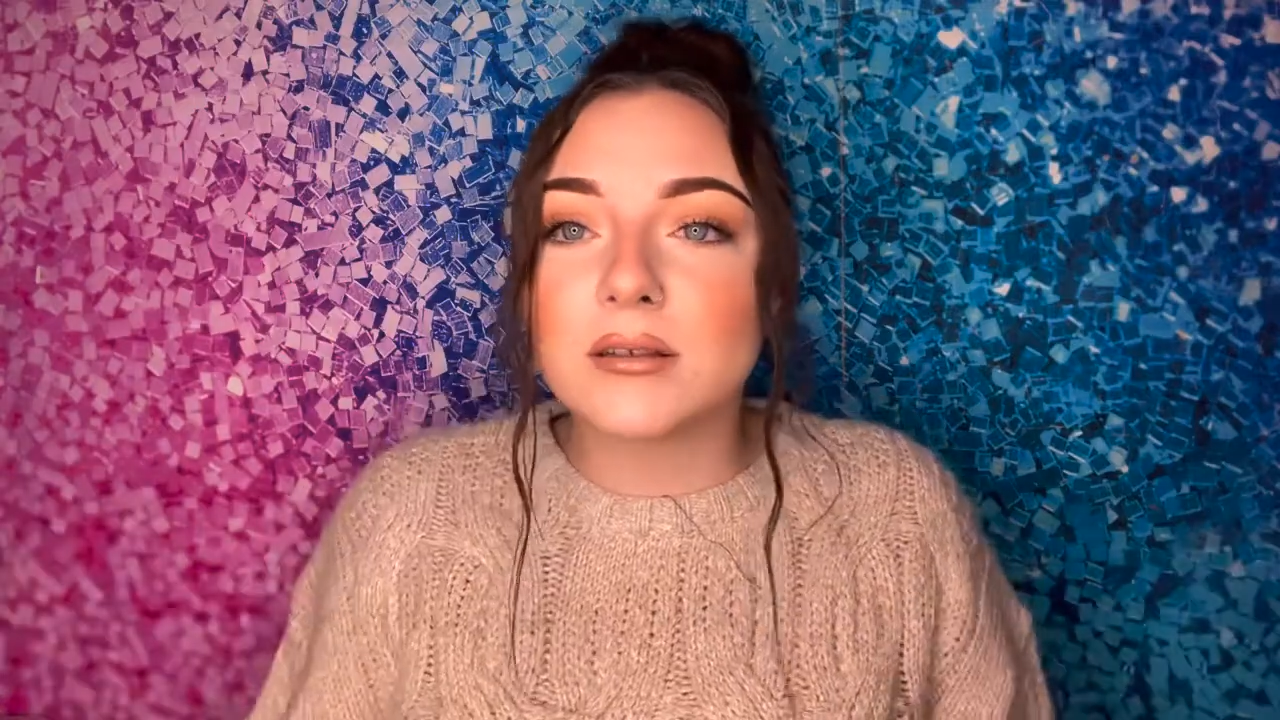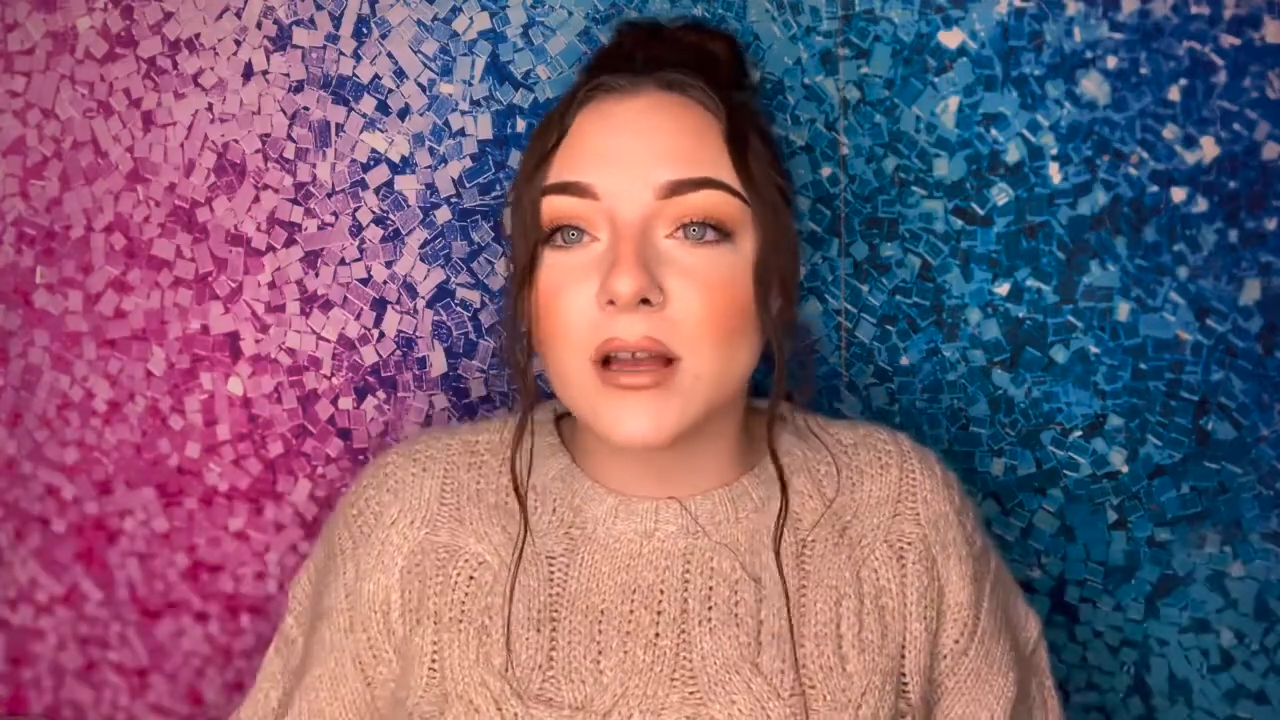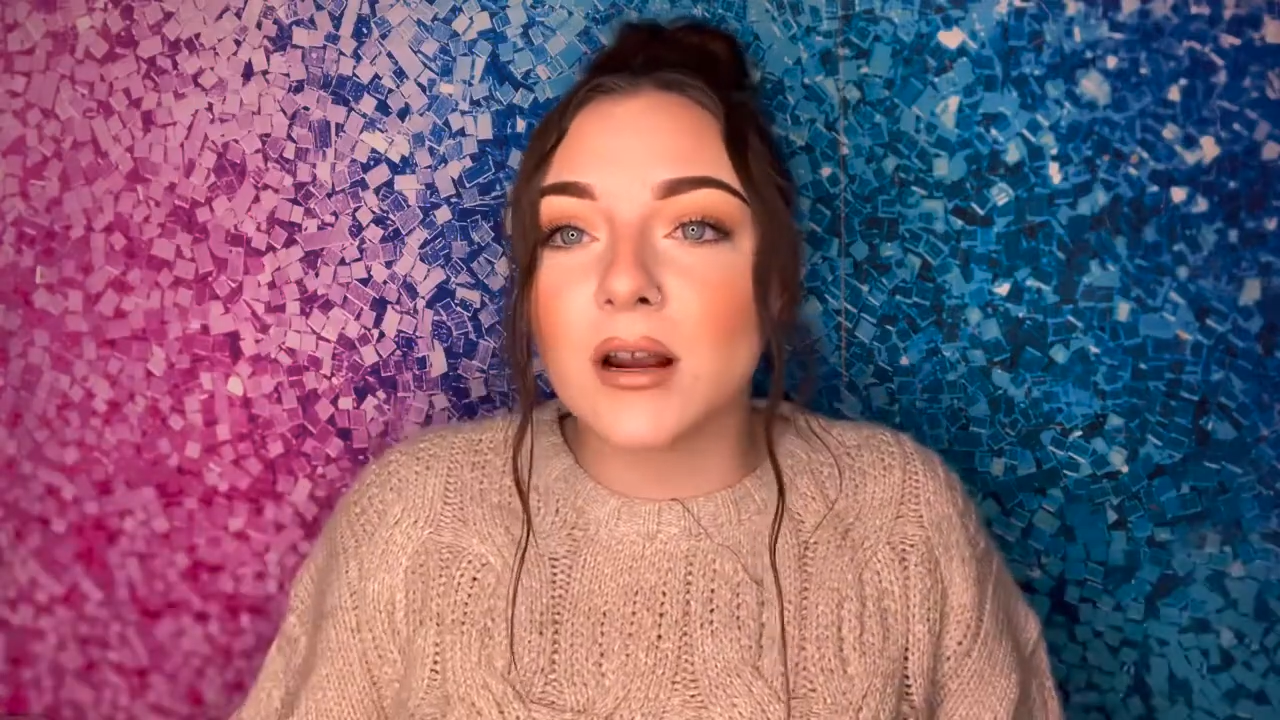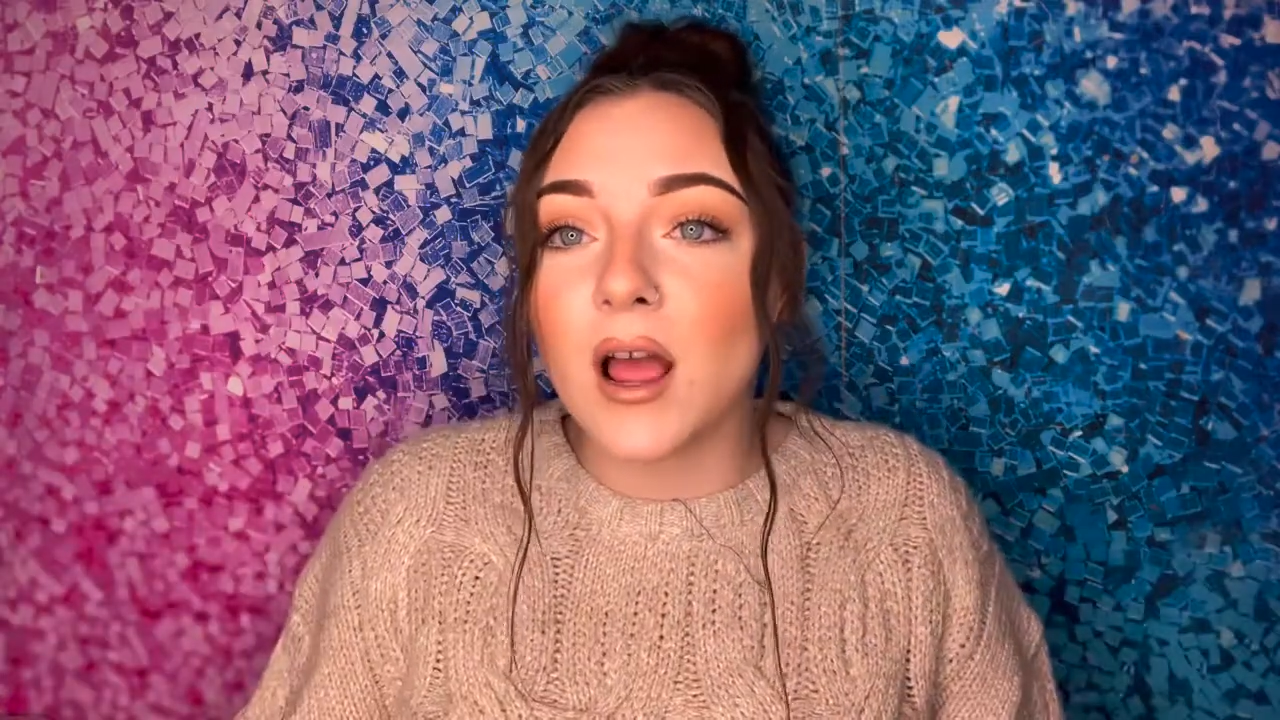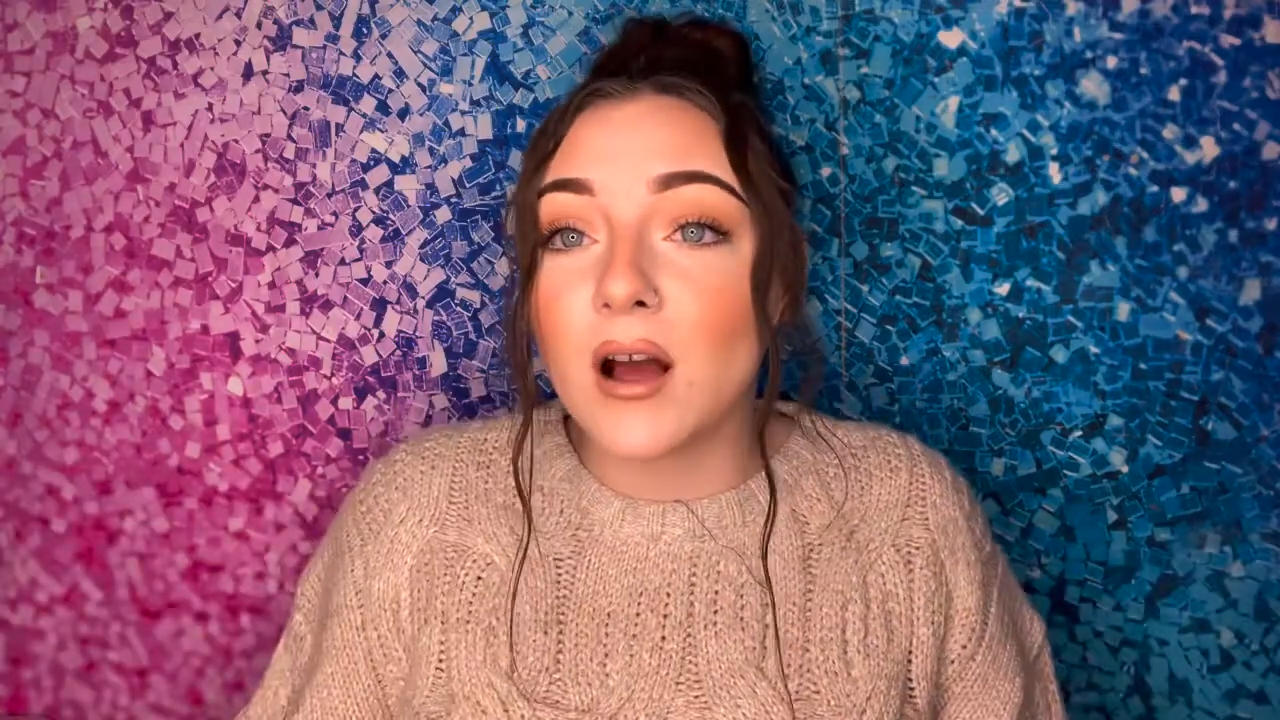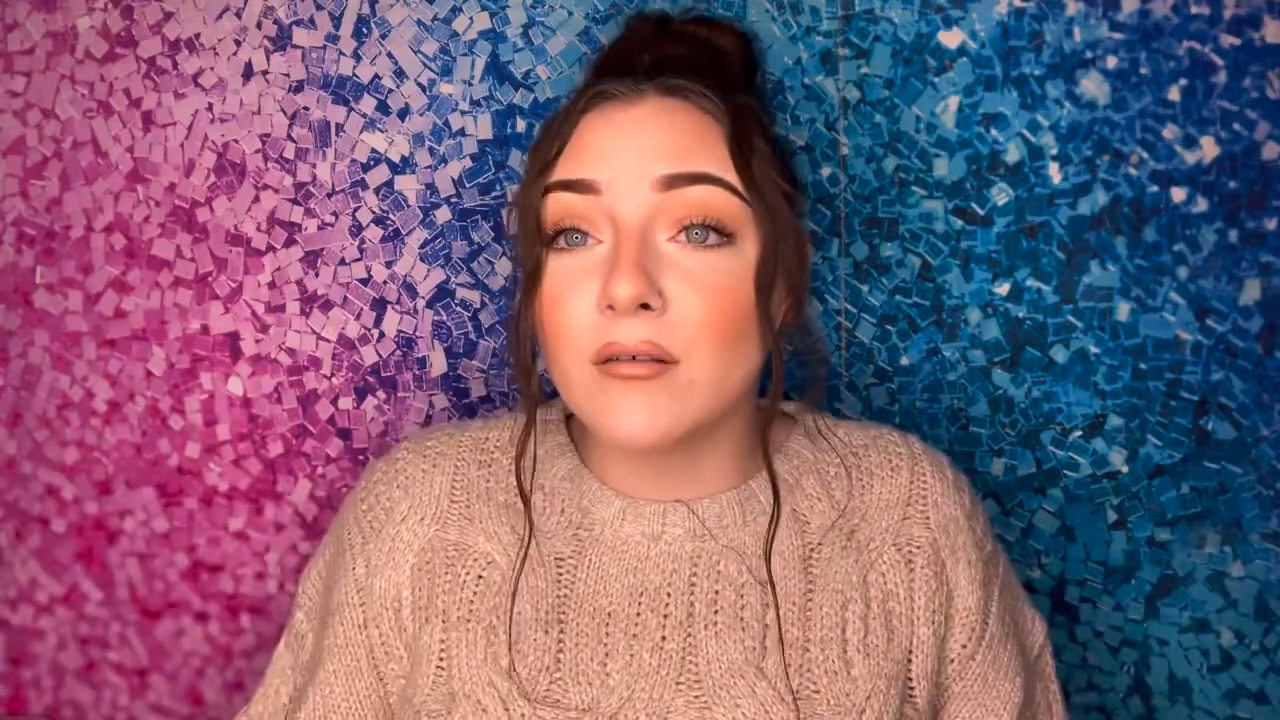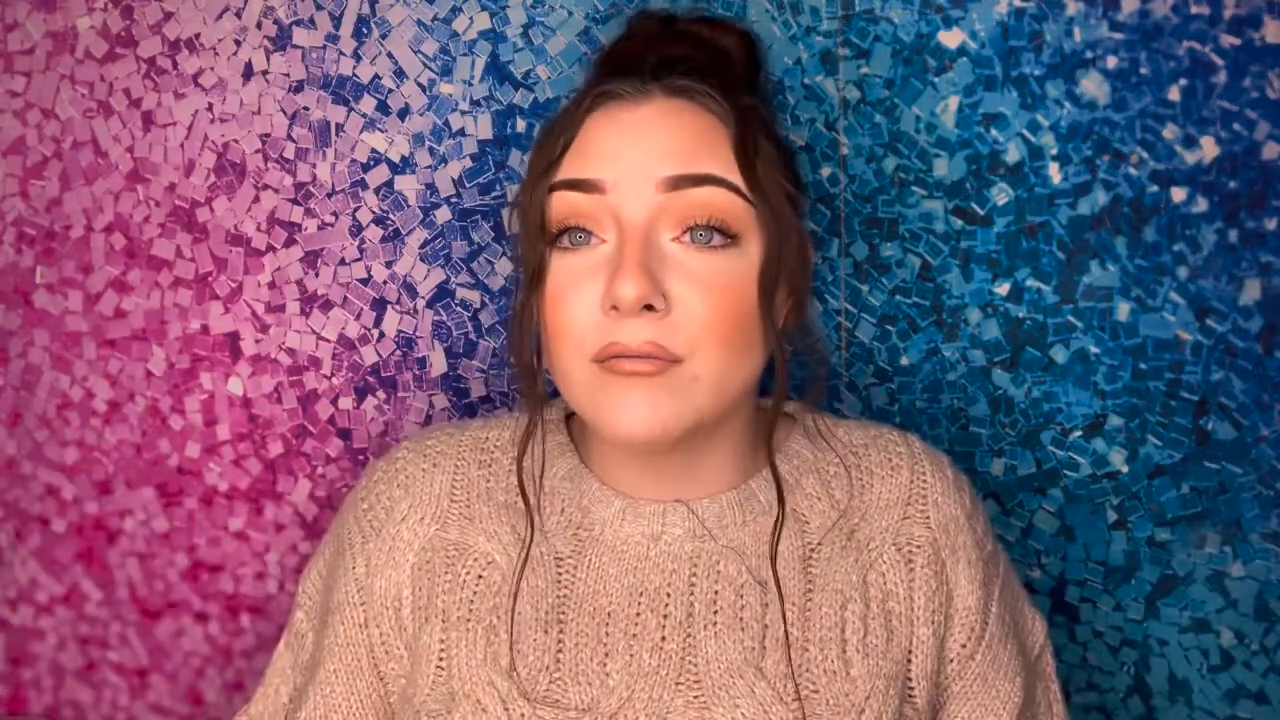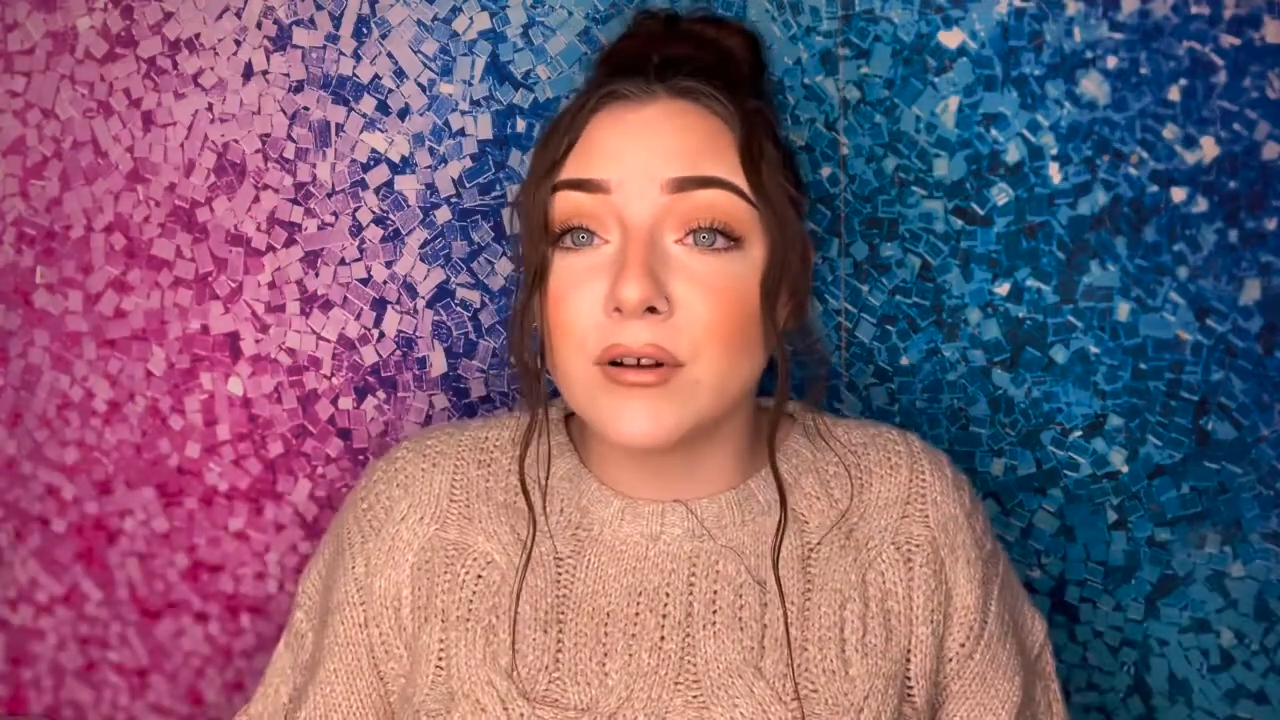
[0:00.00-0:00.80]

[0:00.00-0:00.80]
and have